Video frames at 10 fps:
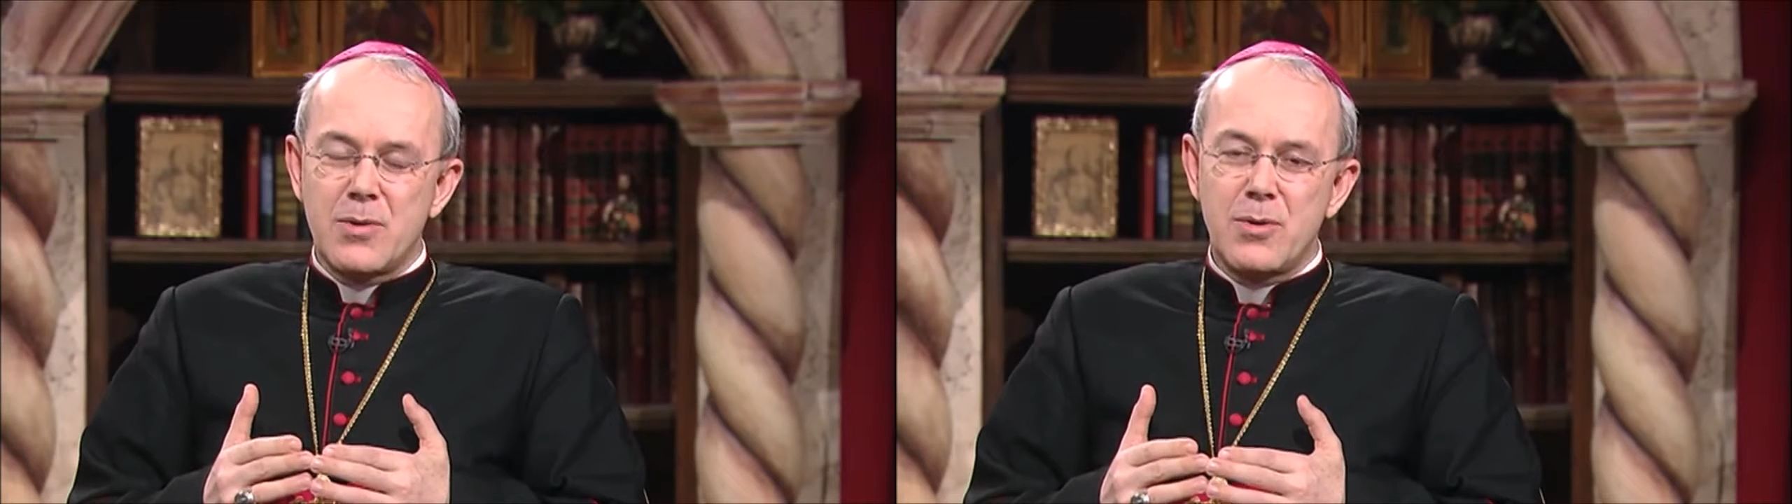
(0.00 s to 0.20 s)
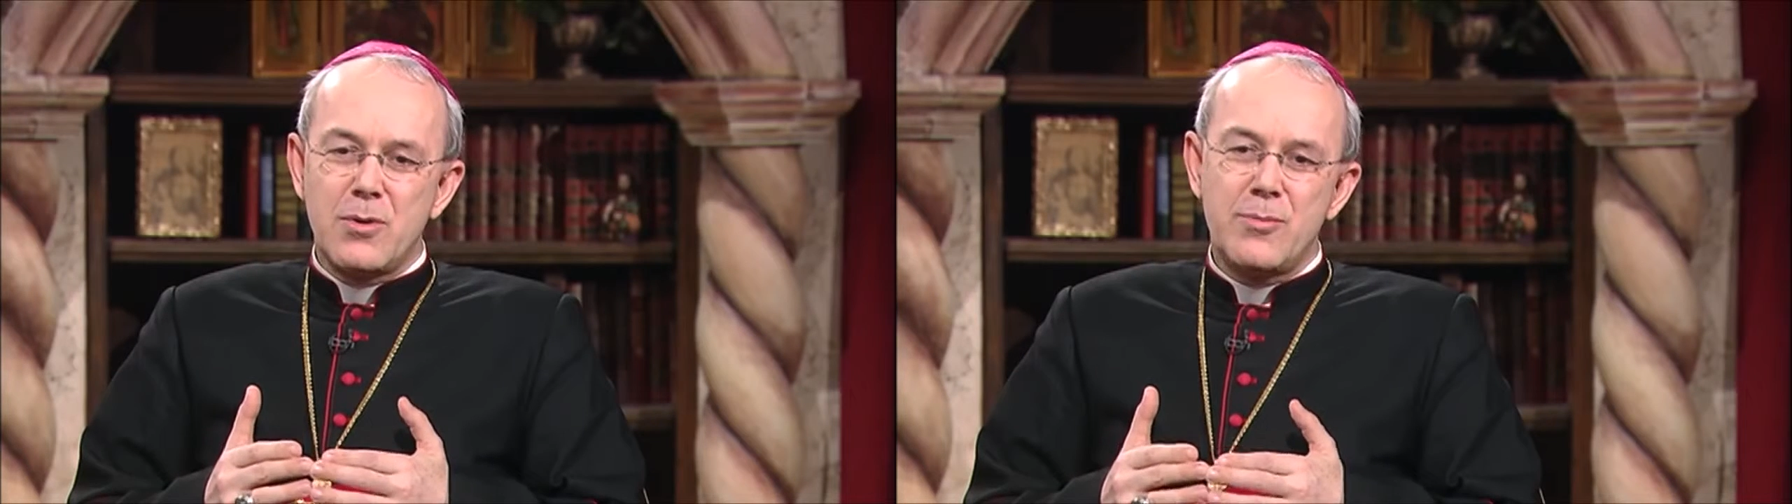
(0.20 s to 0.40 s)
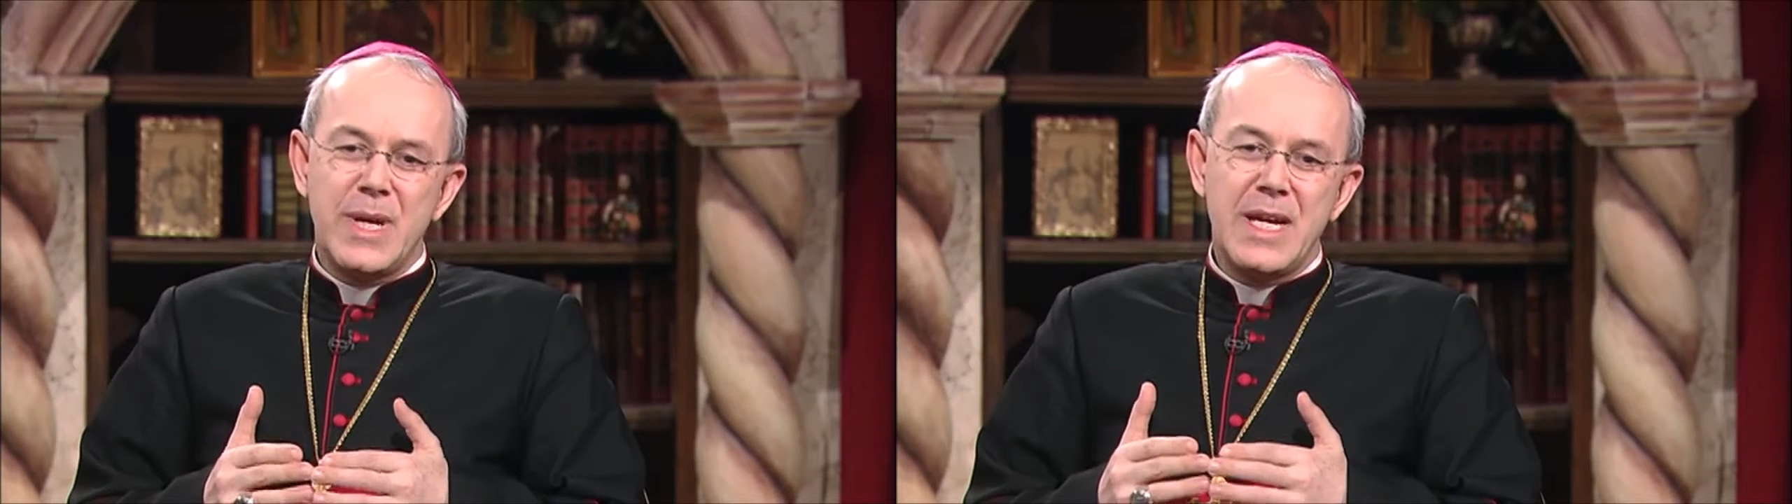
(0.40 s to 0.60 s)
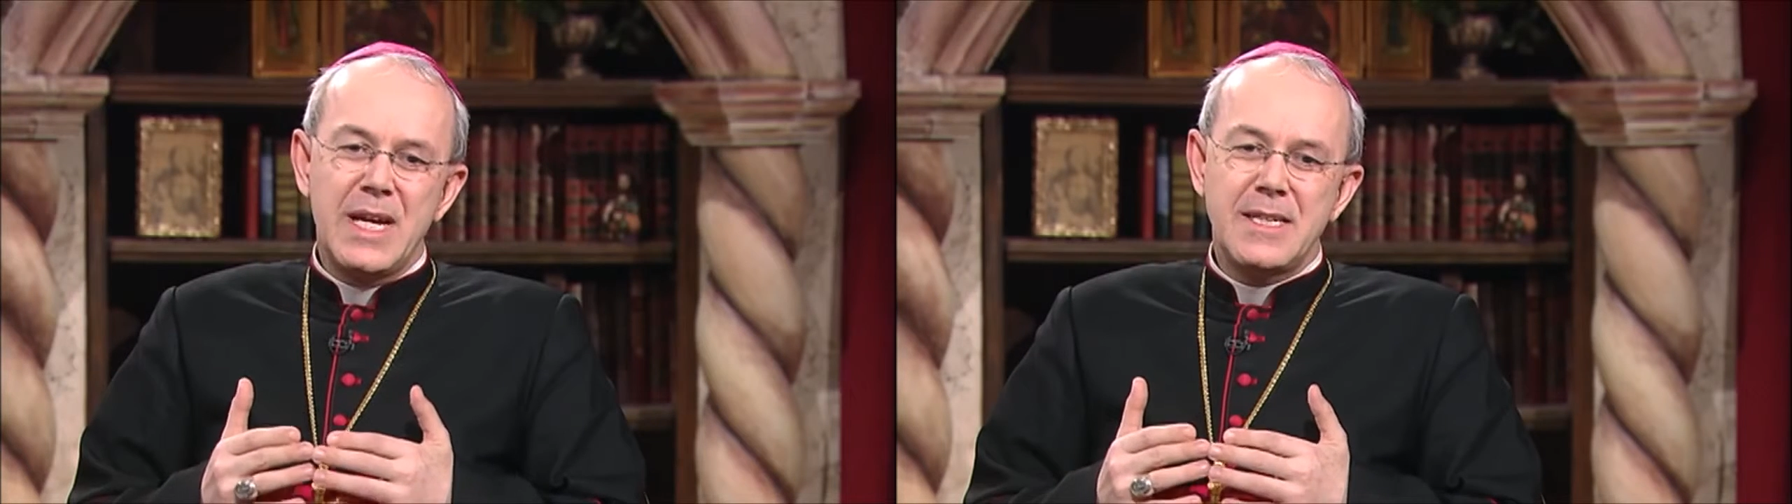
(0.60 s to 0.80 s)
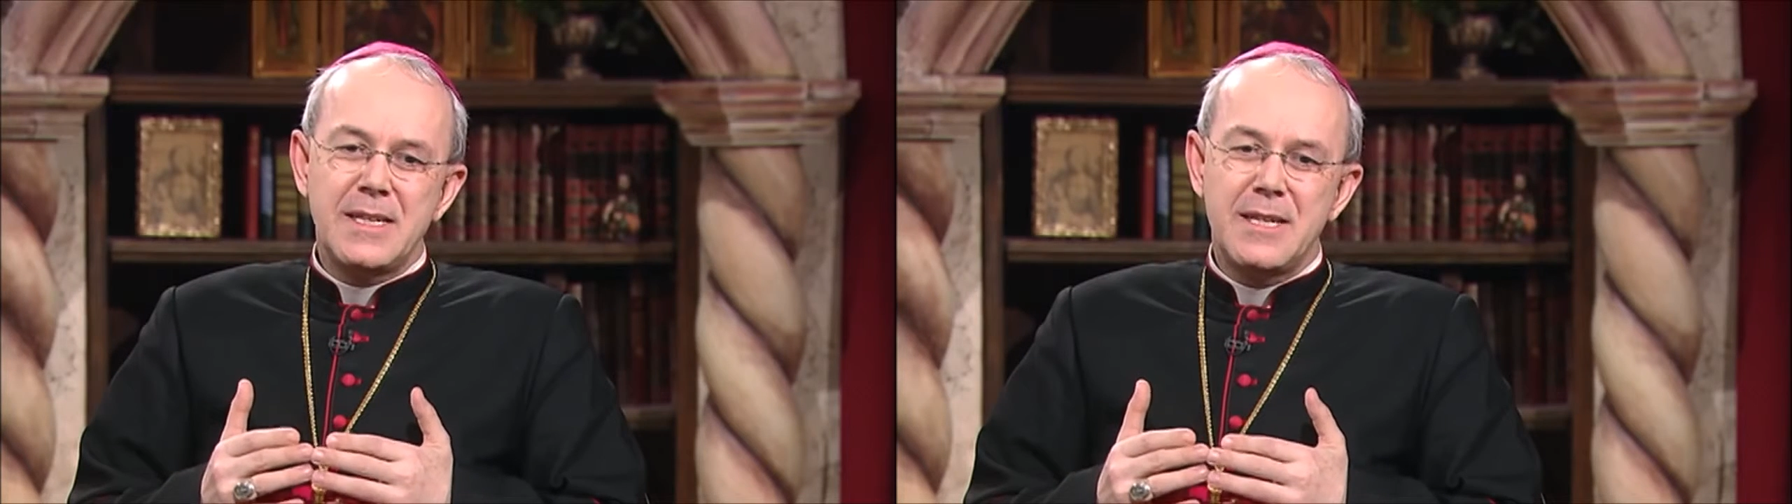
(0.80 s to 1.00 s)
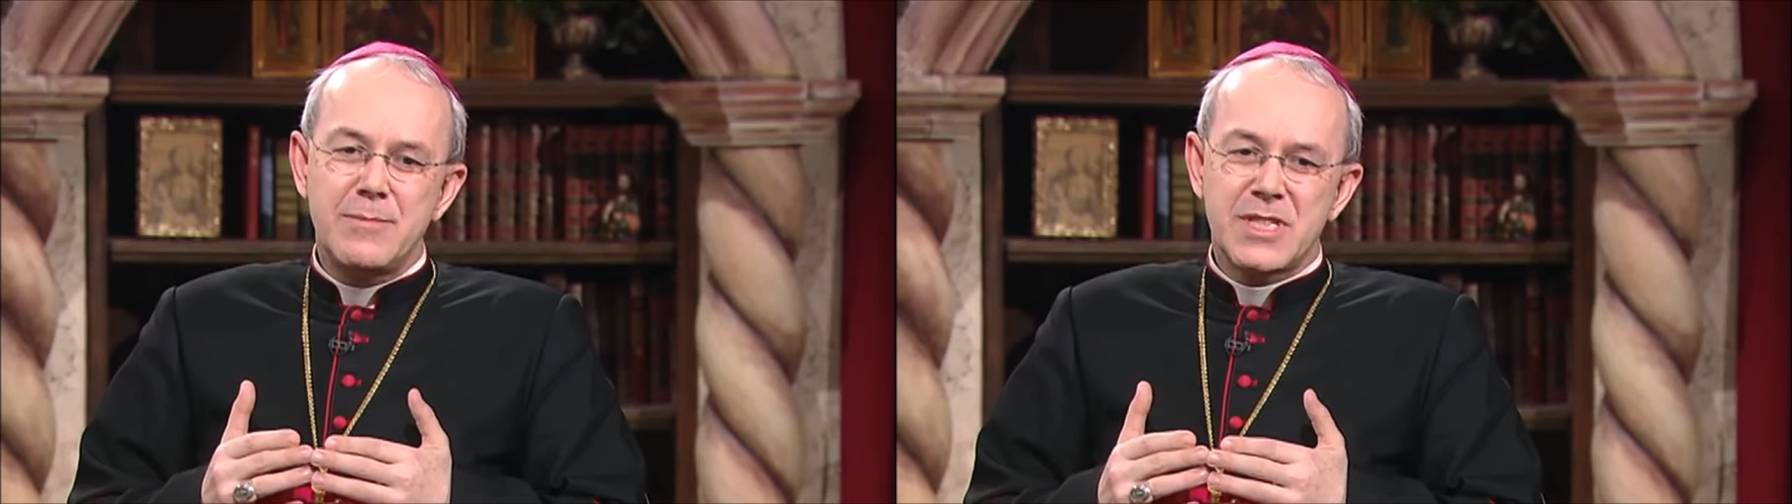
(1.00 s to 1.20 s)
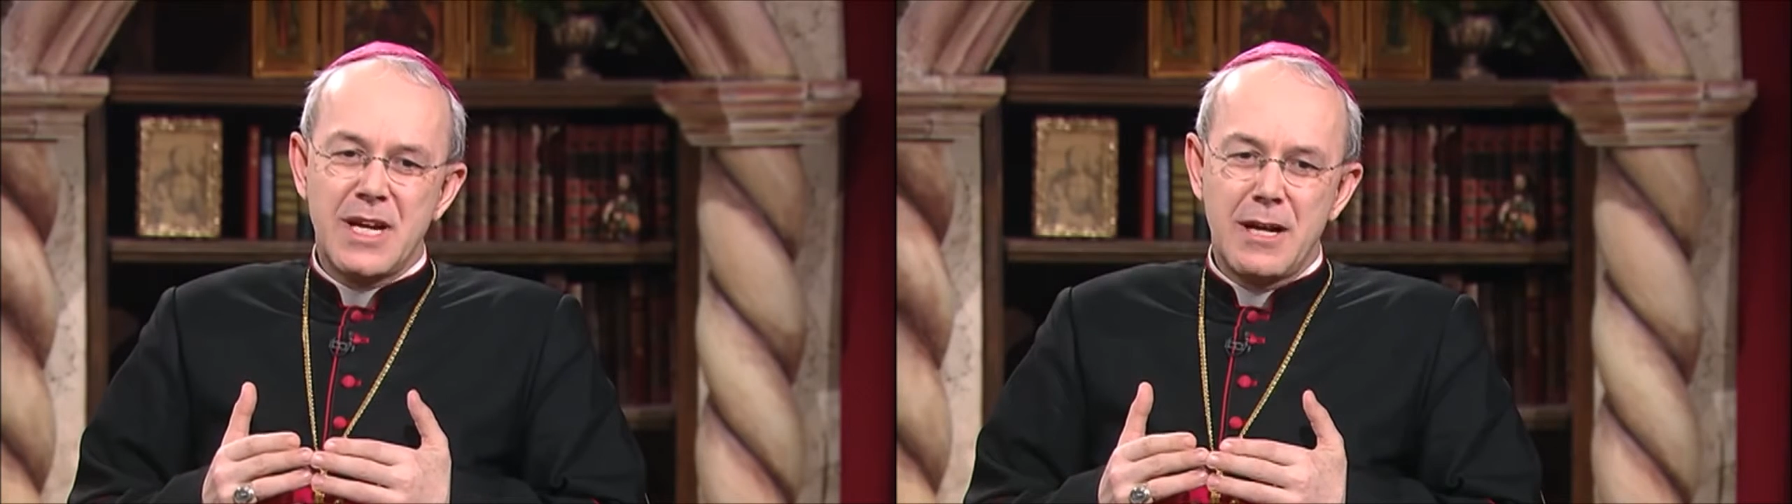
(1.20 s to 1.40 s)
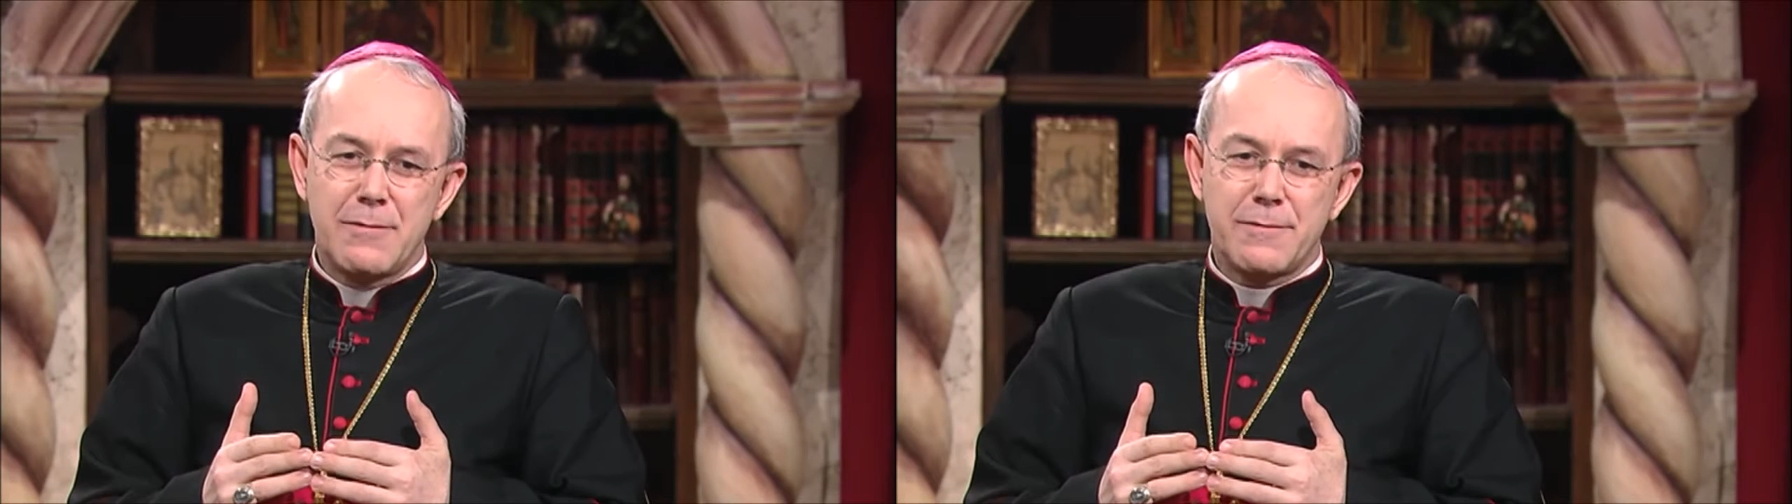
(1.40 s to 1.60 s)
who humiliated
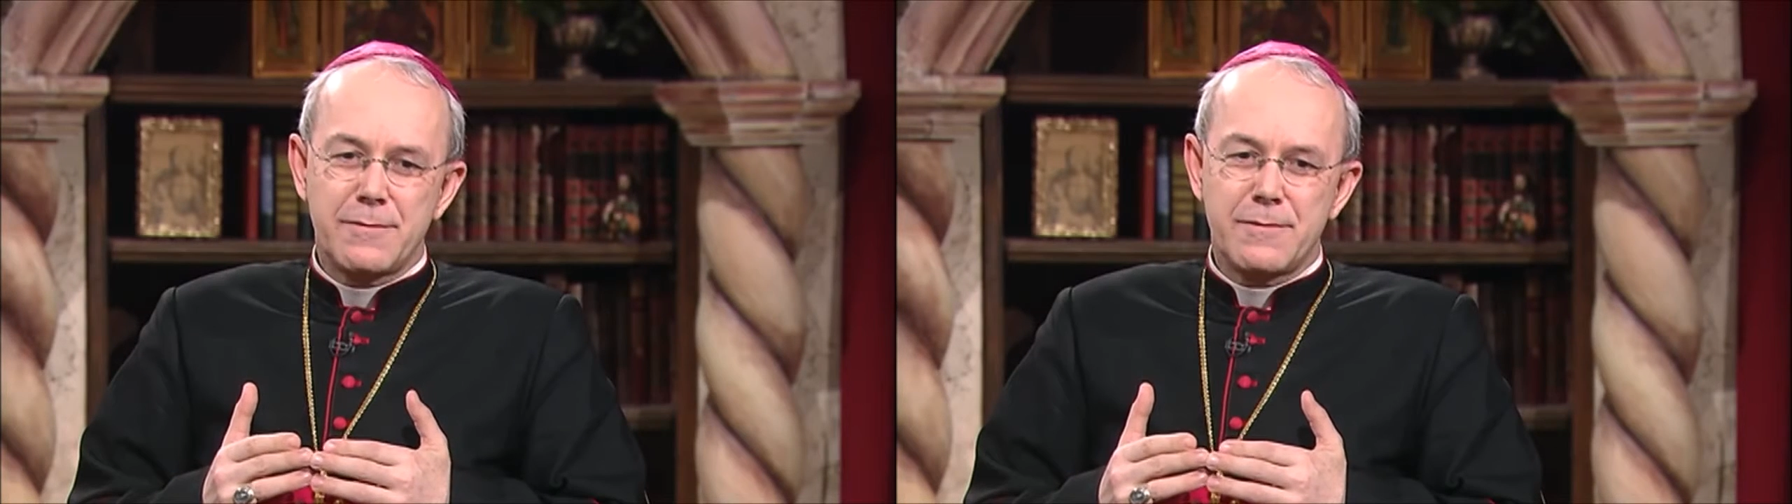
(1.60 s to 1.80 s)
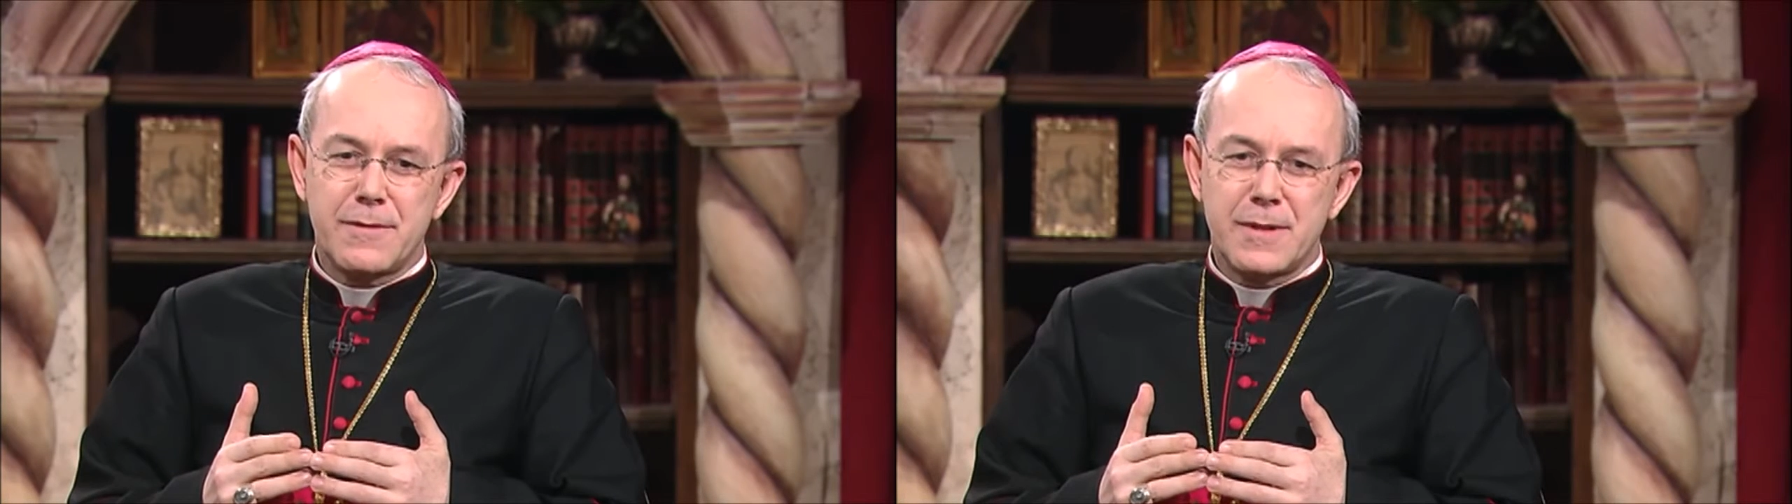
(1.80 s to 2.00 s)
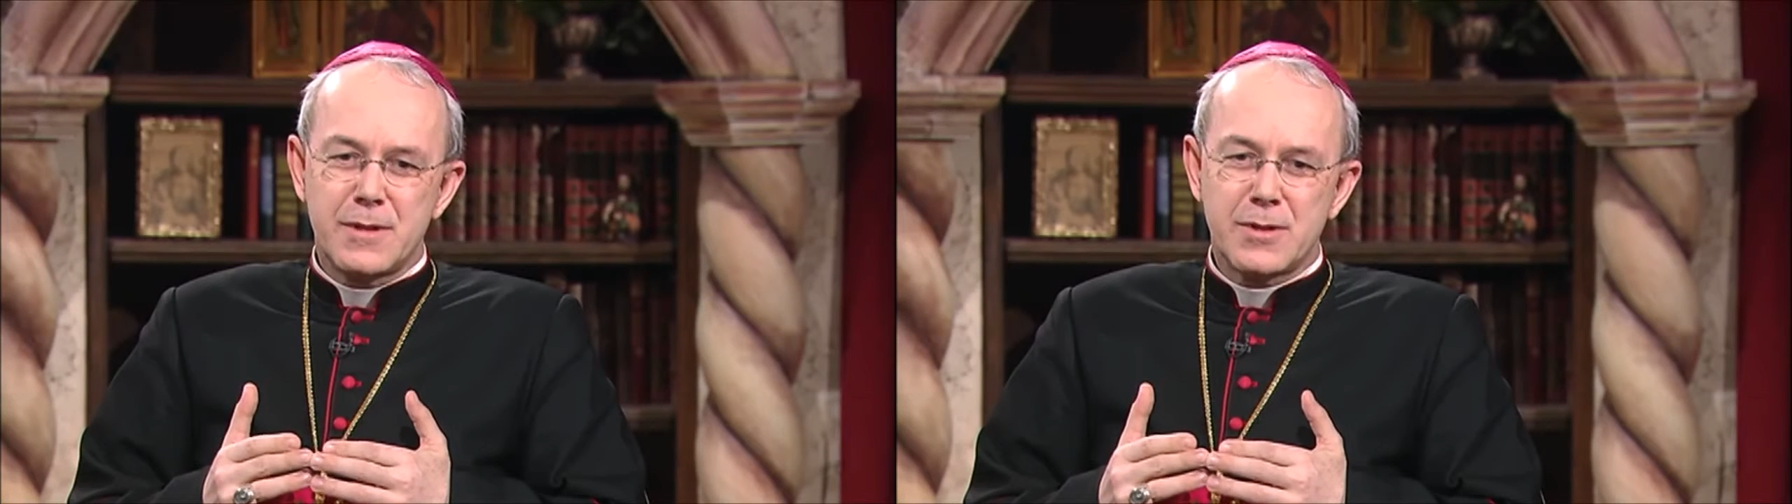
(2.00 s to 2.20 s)
Himself